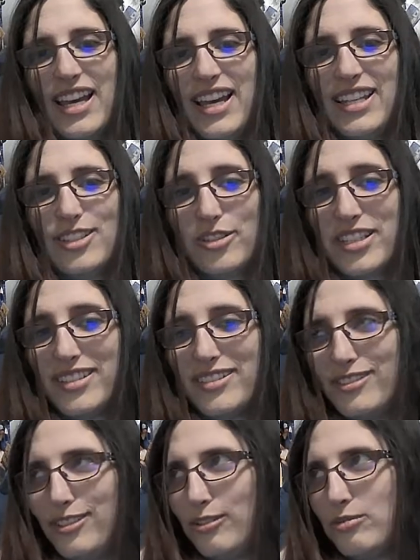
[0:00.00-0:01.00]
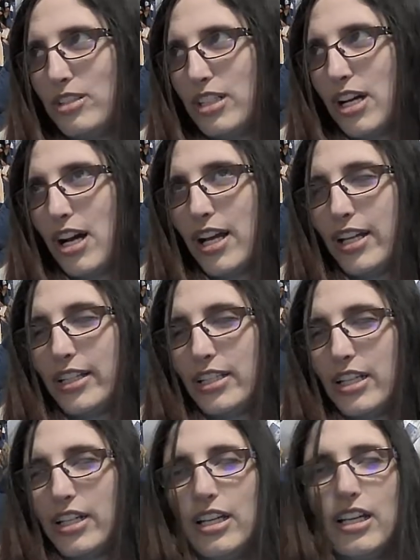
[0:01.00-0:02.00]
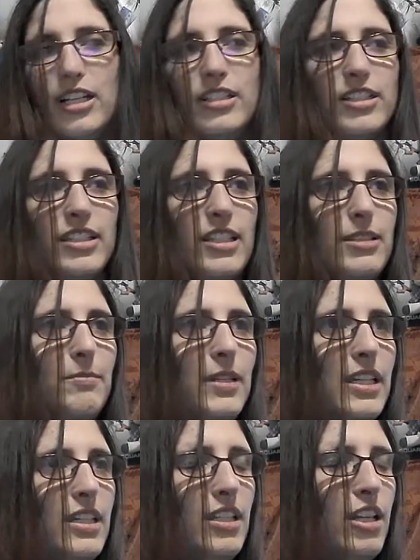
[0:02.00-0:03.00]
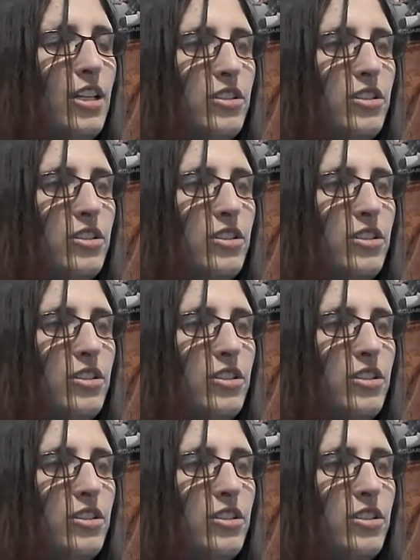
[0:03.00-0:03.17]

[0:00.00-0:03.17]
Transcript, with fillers: And Toki, ooh, god, does this mean